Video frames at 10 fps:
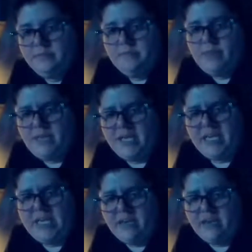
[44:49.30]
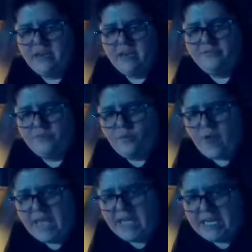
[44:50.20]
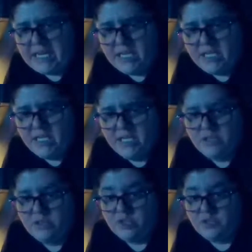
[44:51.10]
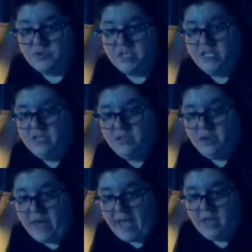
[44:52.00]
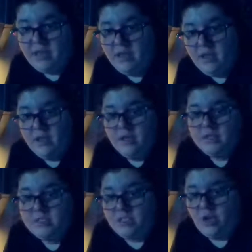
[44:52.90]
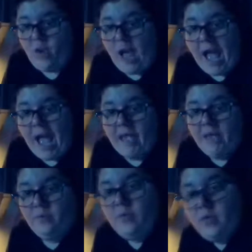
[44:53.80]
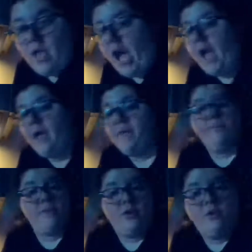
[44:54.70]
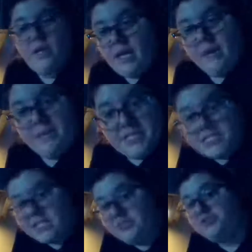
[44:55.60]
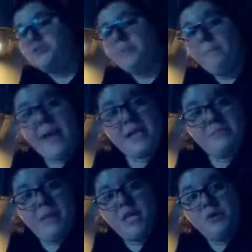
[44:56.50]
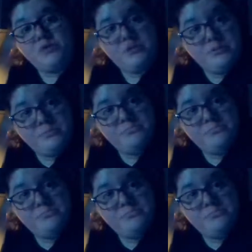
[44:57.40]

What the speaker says: Maybe I could get a variety. Those are good? Okay. So you know what? I'm going to send you some Max Mallows.